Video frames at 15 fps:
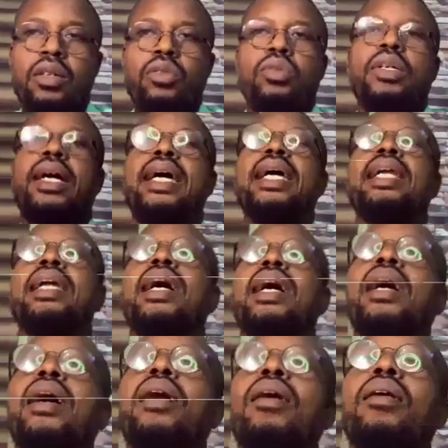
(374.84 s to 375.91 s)
to their
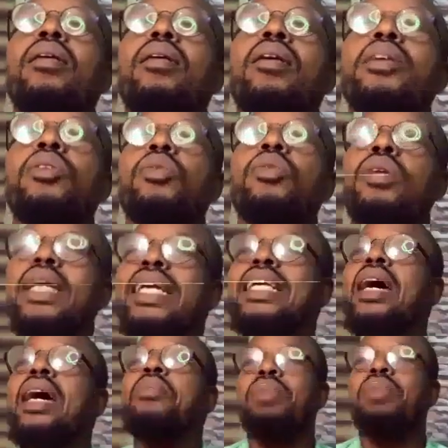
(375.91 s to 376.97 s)

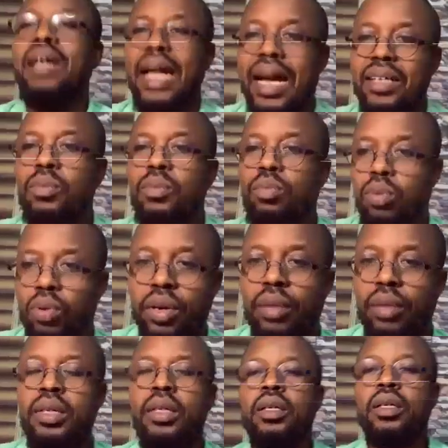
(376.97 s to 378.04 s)
earlier planned
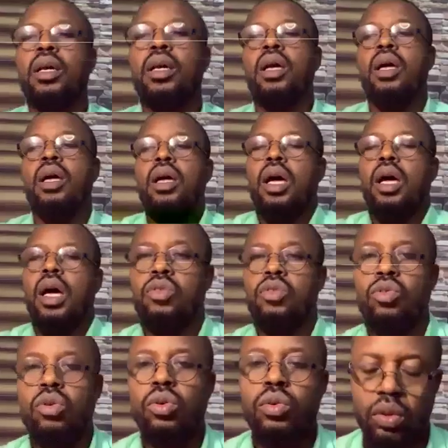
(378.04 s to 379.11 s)
program. And
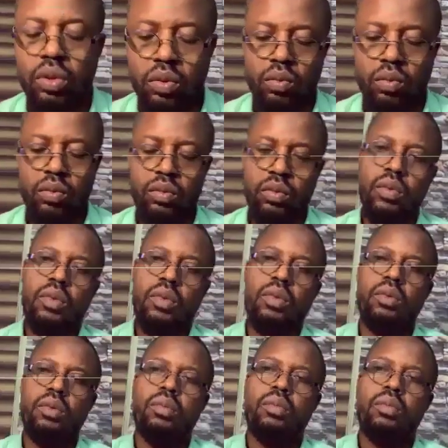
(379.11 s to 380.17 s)
so
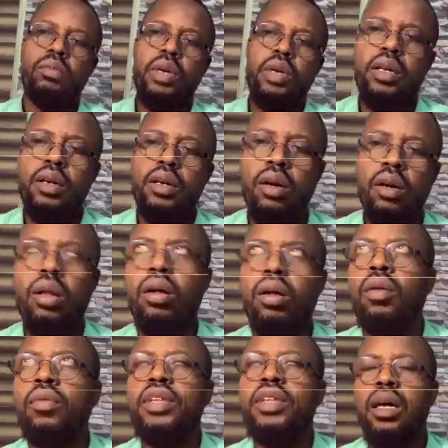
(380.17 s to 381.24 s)
many
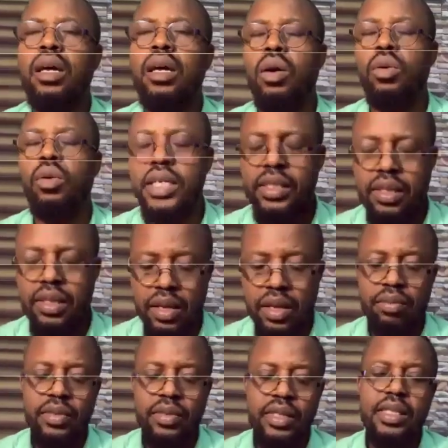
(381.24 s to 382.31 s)
of them, I'll list
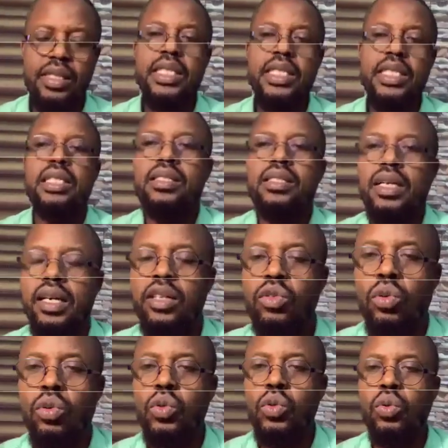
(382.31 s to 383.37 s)
them. CD decided
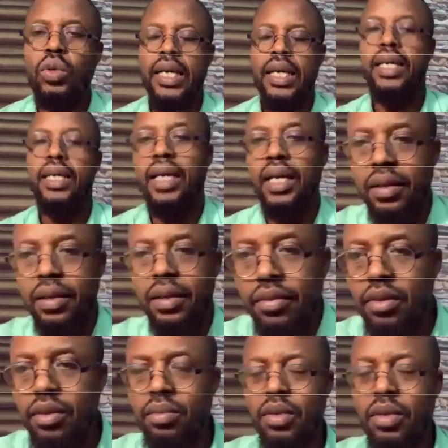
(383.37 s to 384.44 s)
to go to layer K.
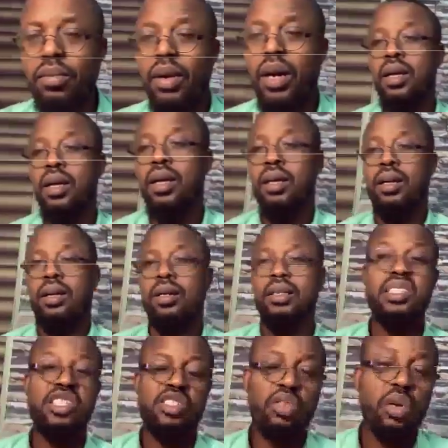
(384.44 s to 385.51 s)
Remember,
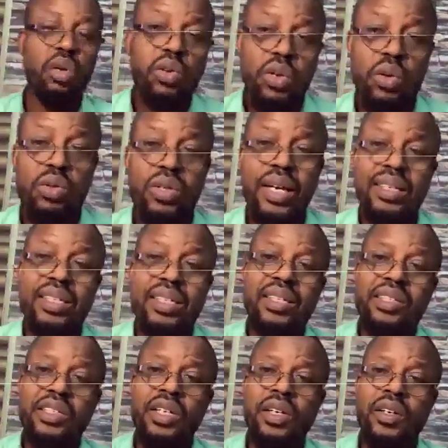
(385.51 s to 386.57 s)
this is not news. I did
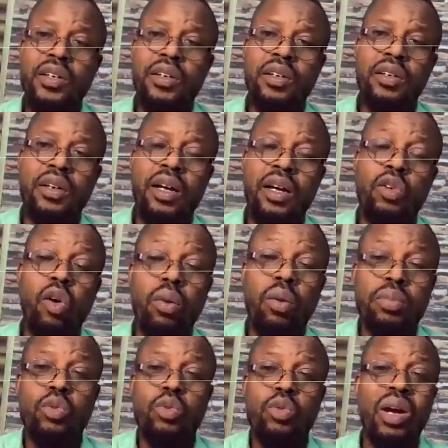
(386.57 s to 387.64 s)
an
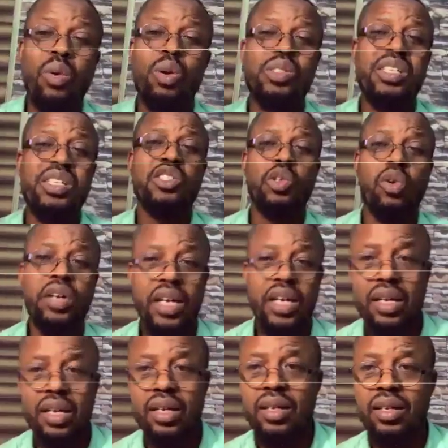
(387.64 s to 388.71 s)
update when I was in
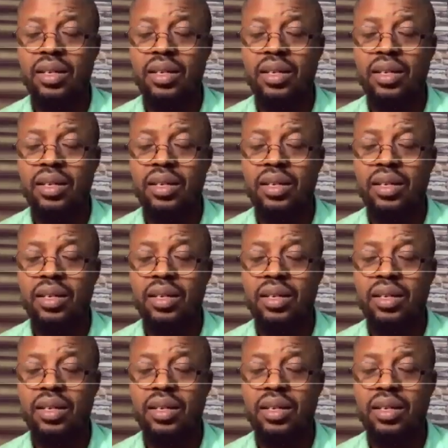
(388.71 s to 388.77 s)
Turkey.